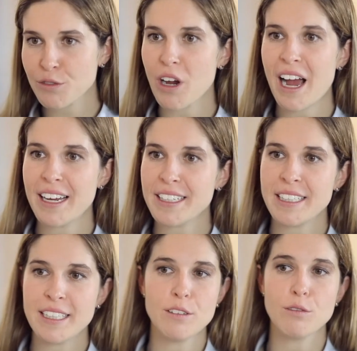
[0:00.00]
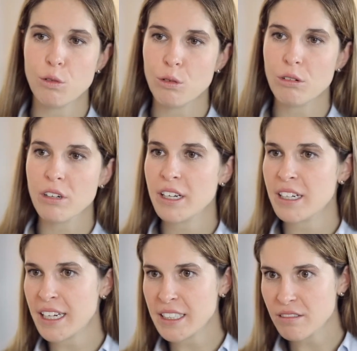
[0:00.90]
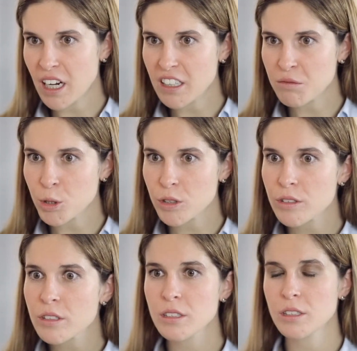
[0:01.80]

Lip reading: for IE4 and IE5 motors?